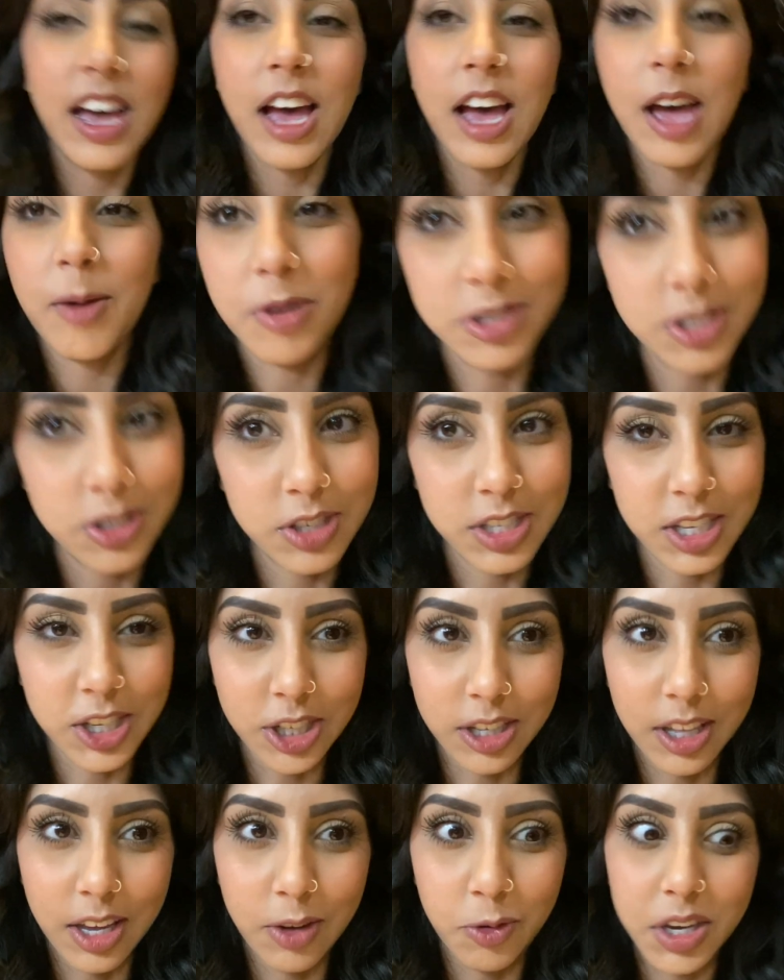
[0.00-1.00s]
I'm also such a
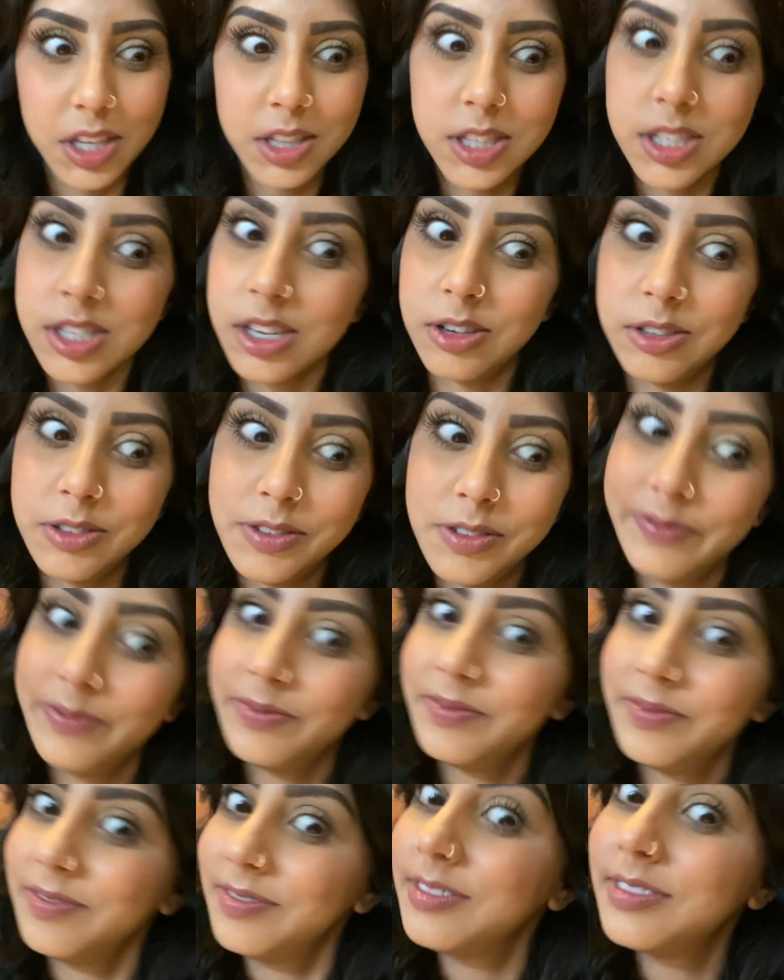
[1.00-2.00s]
lightweight, so
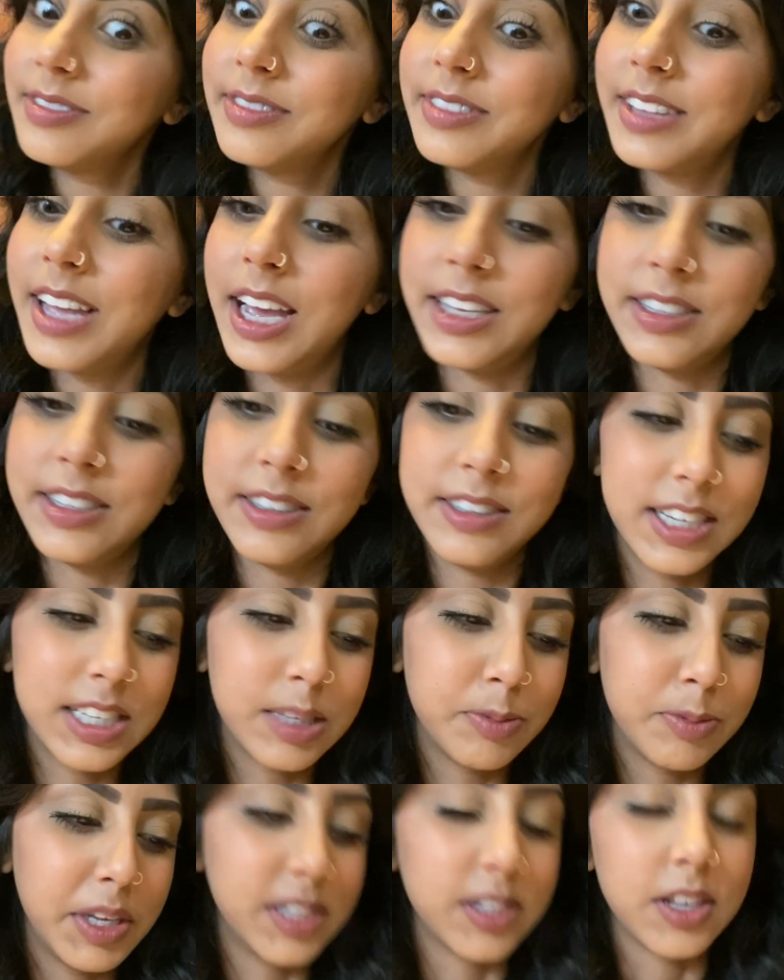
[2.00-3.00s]
that
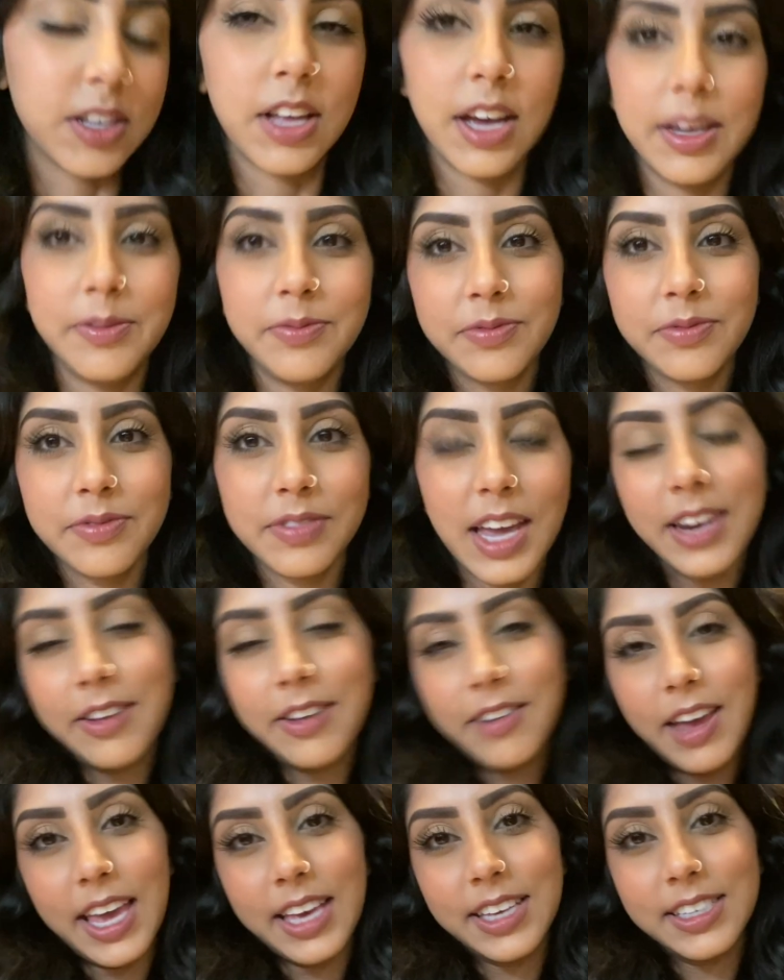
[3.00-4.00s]
explains a lot.
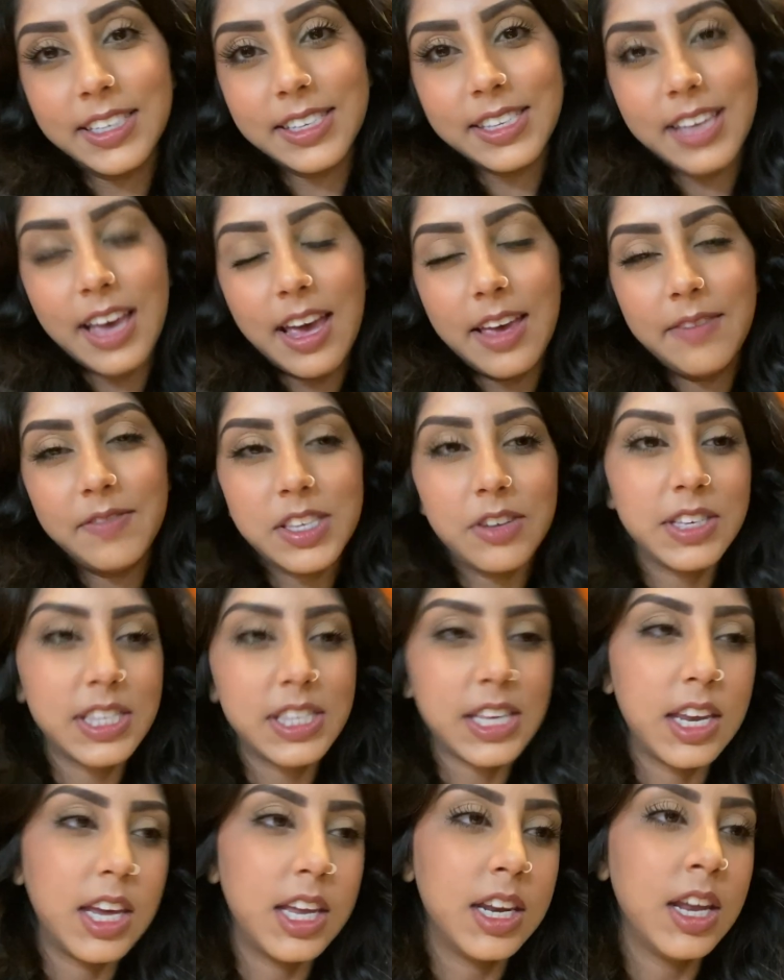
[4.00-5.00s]
Anyways, I'm so
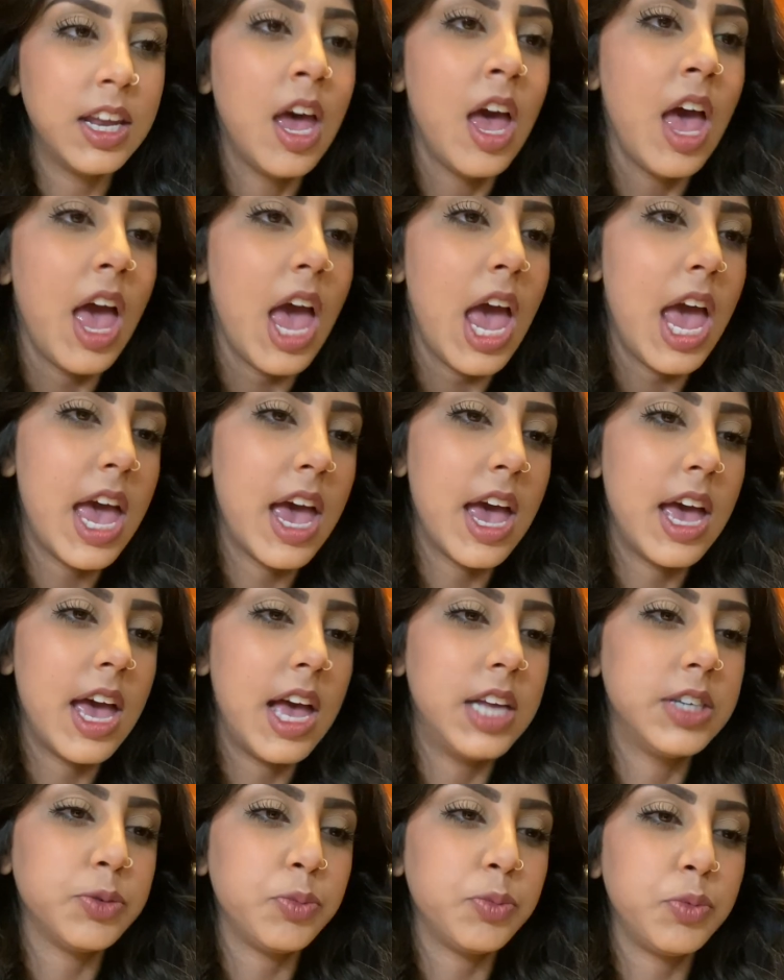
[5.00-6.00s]
excited.
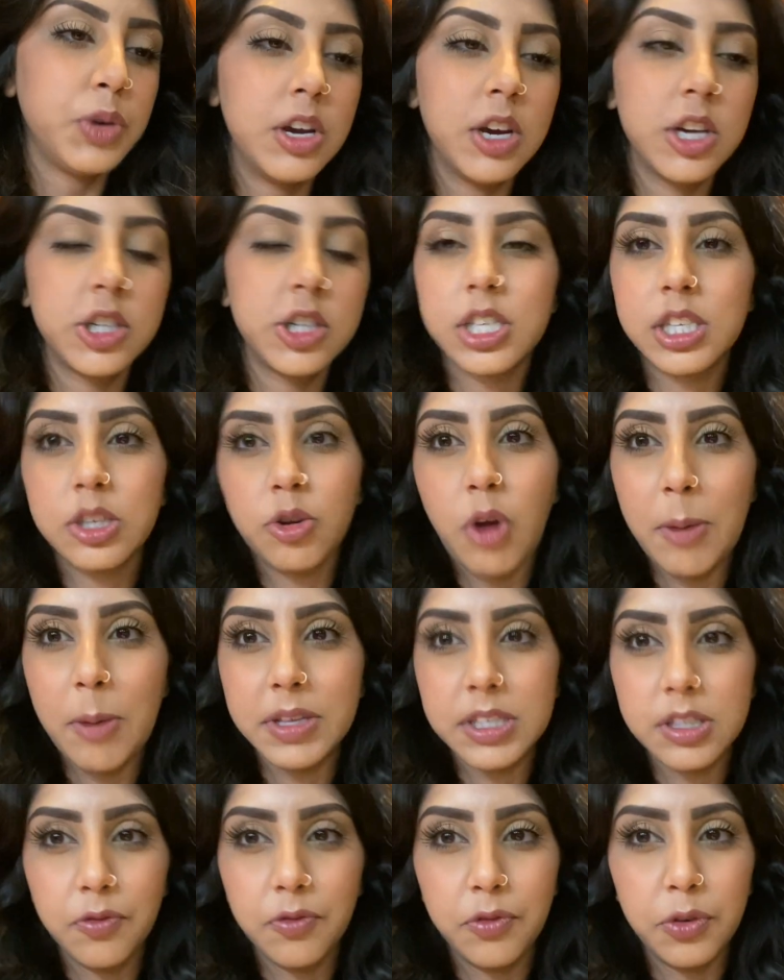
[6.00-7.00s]
And we are just grabbing
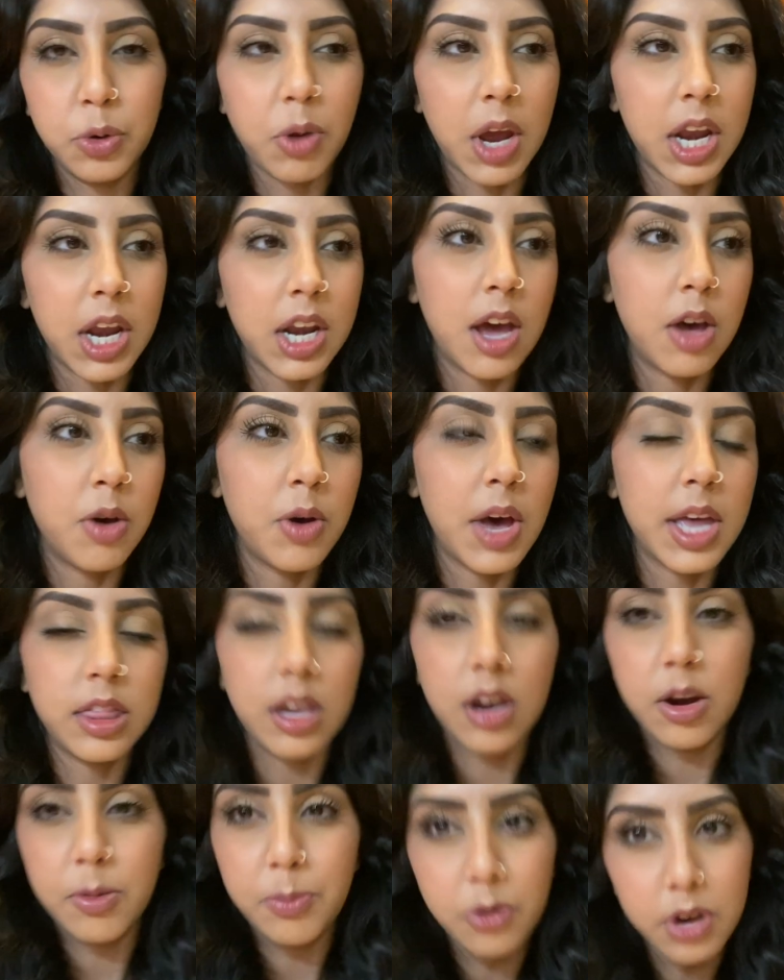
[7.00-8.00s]
some food right now at the
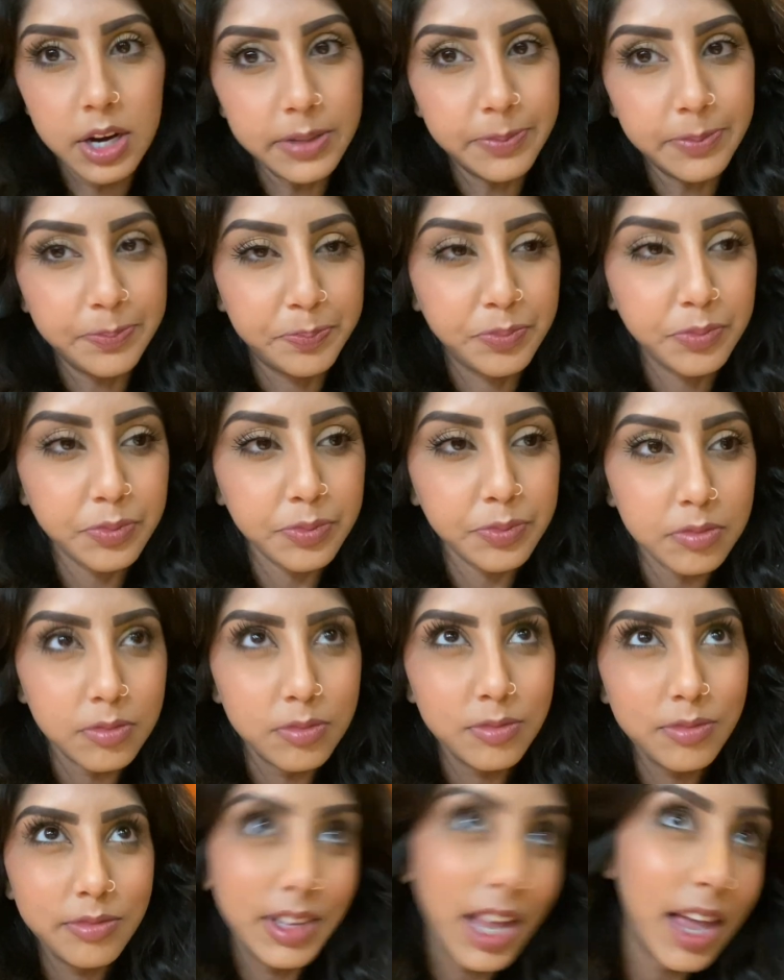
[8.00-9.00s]
airport.
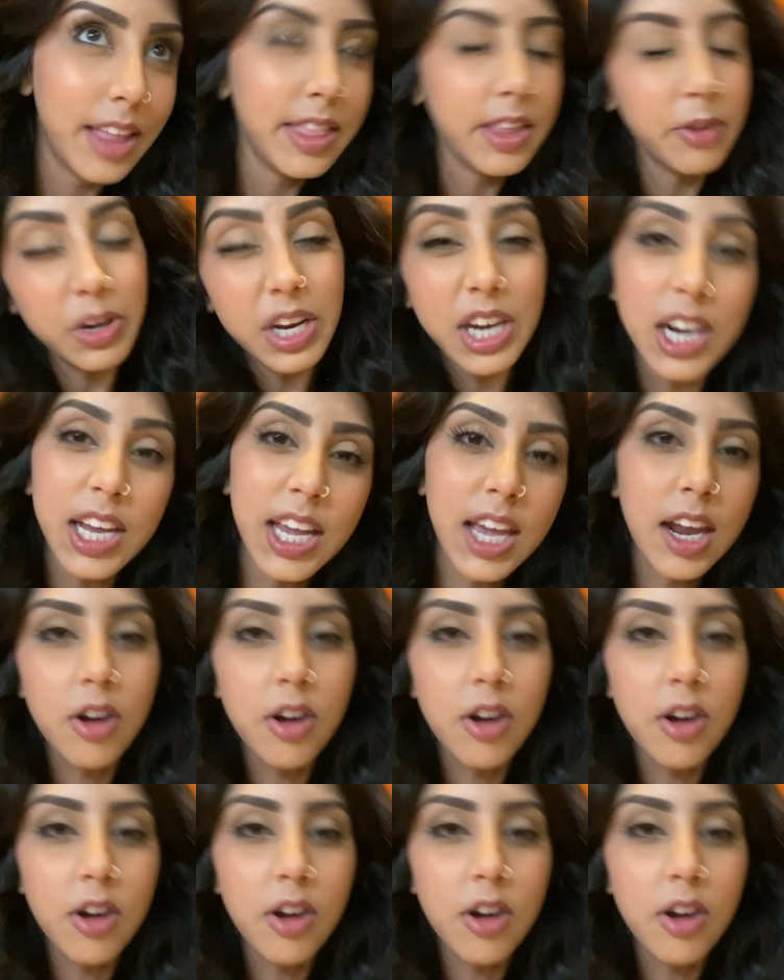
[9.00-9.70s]
And then we're gonna get